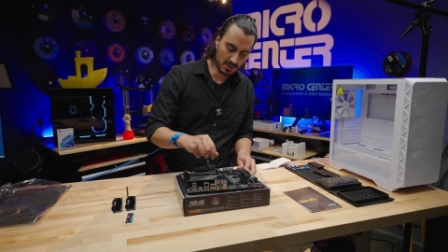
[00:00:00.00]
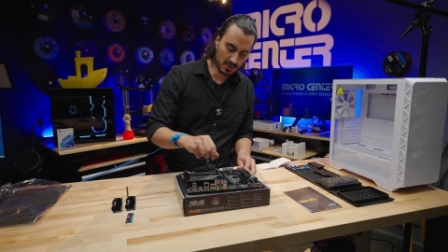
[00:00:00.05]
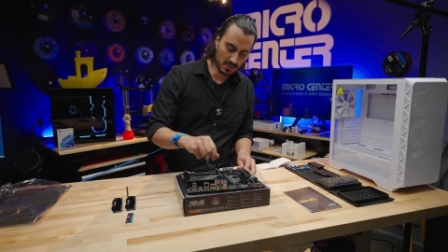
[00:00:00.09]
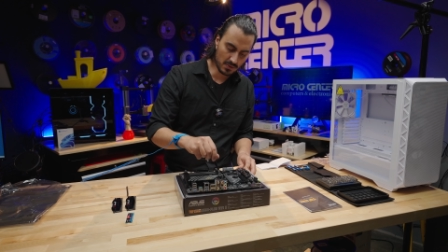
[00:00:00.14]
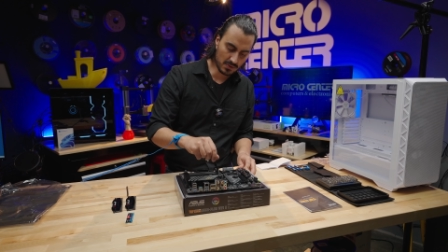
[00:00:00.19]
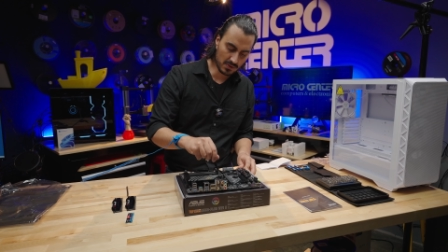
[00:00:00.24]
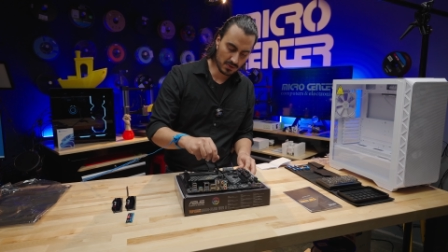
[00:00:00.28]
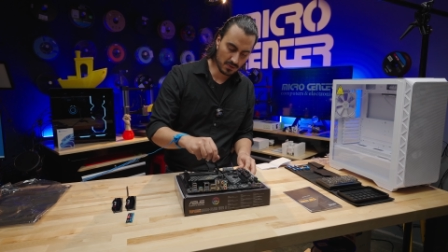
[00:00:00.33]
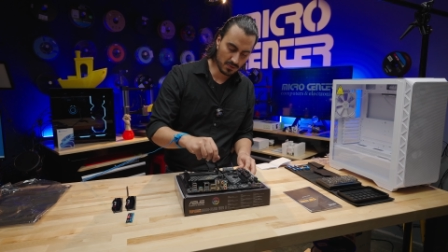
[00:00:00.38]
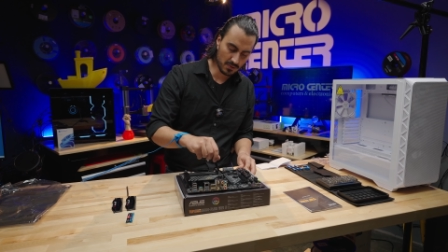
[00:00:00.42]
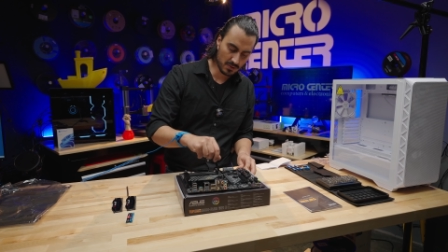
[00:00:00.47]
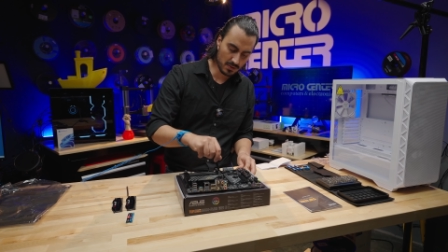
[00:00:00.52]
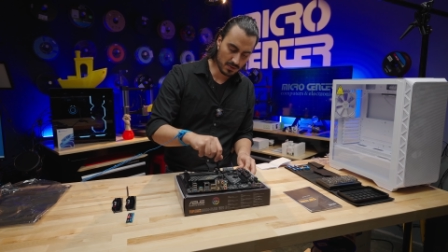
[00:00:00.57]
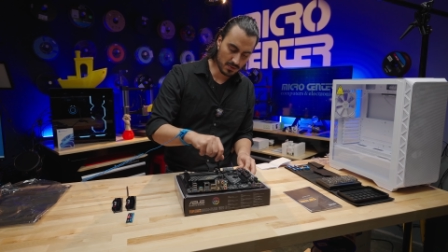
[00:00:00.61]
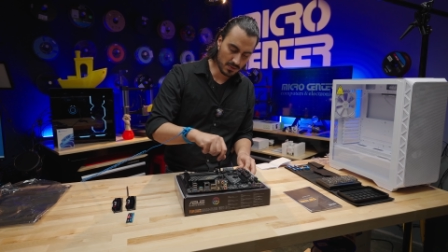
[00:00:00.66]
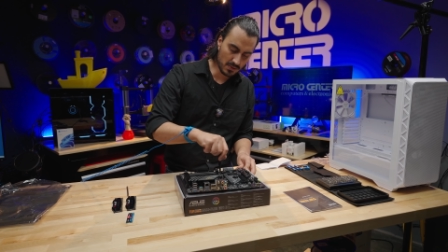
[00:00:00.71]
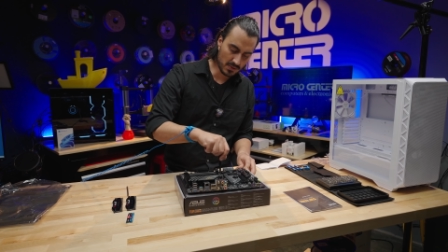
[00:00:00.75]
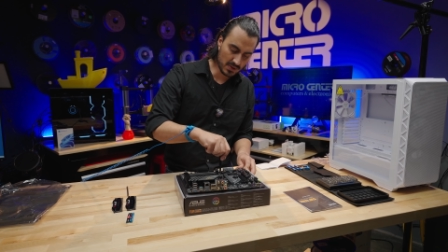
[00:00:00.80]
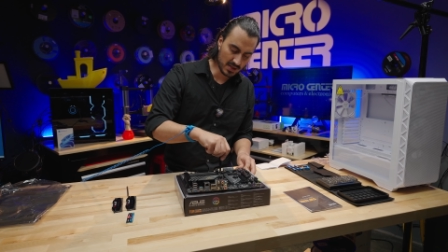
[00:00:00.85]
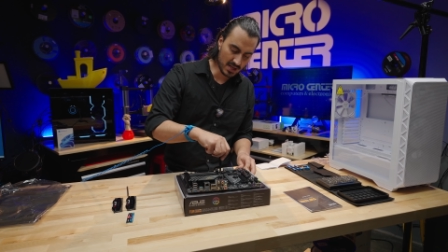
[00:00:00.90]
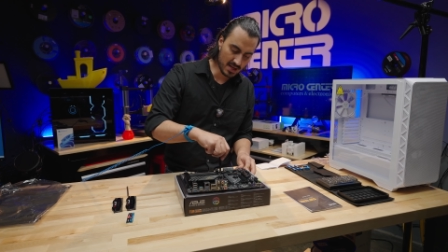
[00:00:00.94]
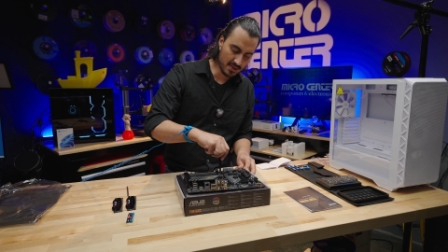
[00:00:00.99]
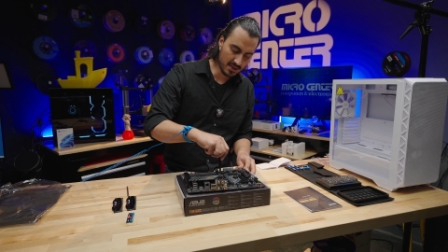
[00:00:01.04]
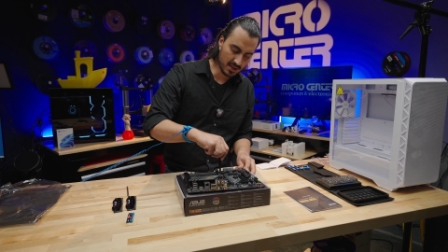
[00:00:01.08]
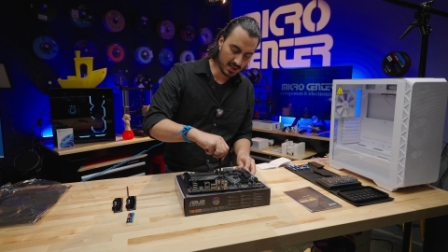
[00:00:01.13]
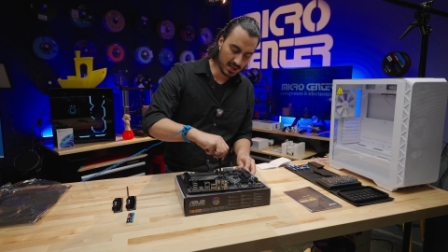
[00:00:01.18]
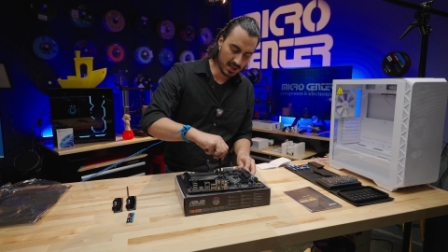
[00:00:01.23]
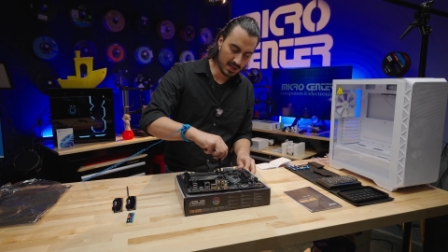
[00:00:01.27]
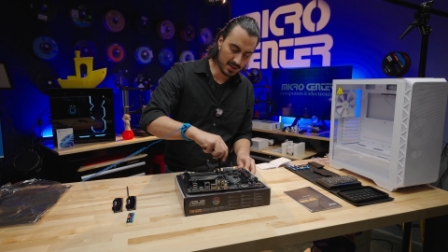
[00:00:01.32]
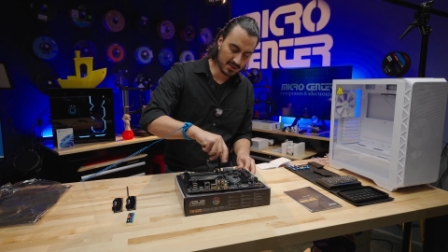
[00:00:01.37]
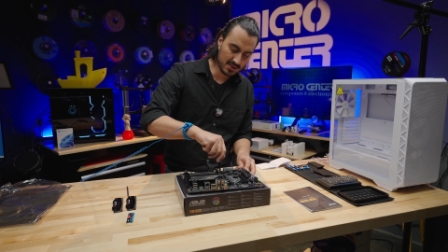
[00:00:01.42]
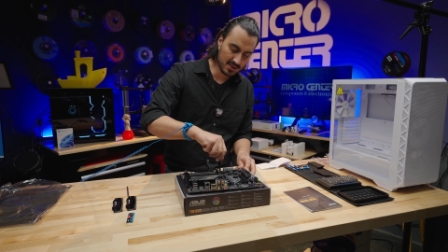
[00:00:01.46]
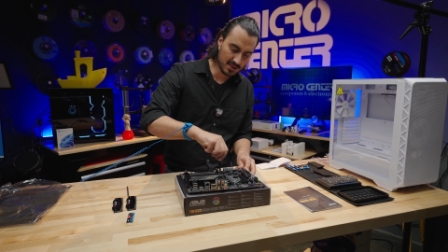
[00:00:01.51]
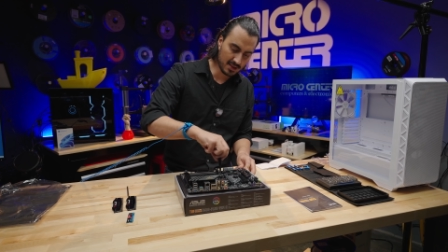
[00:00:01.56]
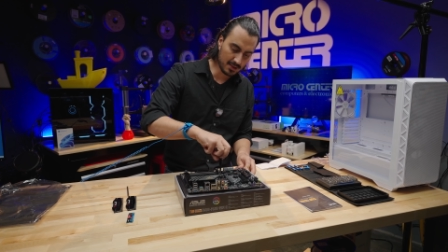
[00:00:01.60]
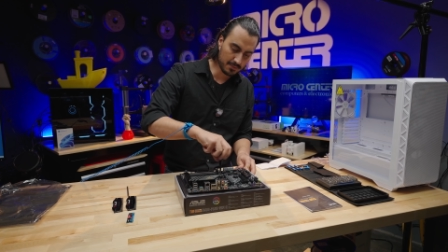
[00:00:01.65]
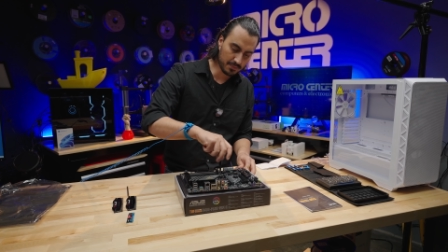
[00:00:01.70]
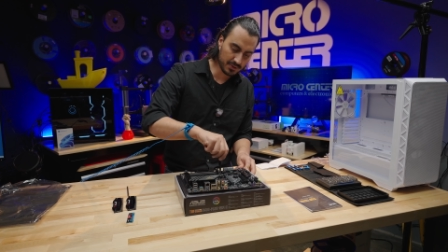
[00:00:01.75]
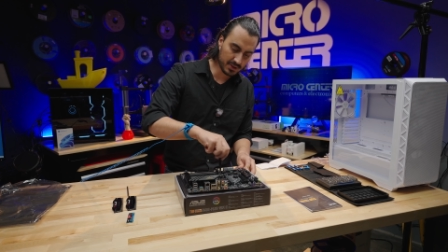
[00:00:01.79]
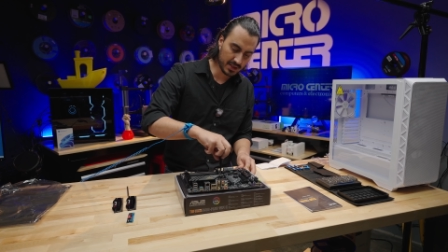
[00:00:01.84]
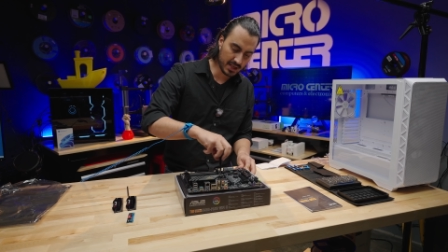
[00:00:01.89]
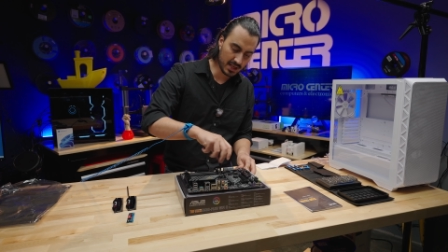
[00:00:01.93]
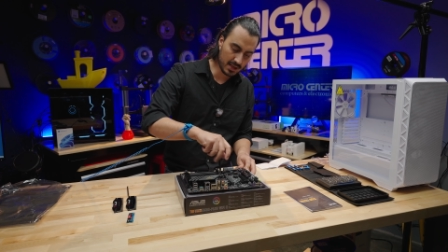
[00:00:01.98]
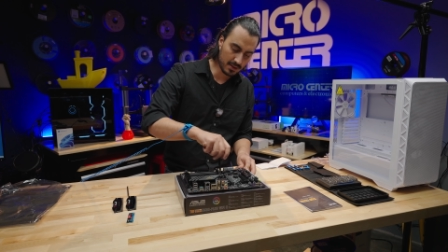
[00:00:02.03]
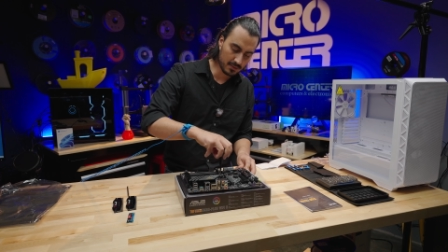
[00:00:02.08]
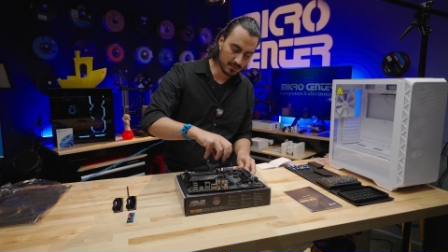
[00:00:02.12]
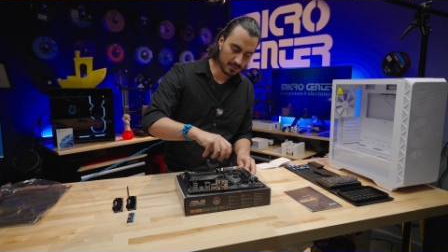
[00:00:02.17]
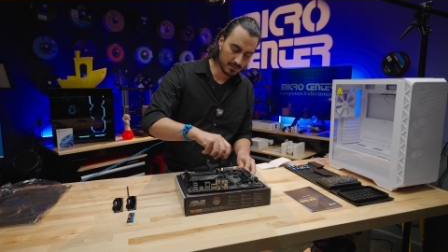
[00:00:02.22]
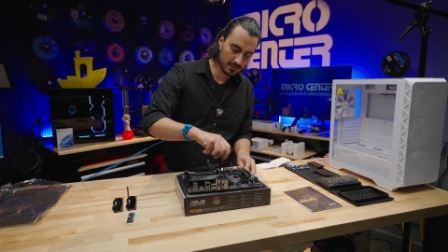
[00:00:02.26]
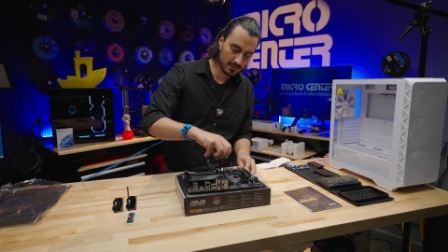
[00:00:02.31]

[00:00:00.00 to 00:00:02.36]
two screws on the heatsink plate.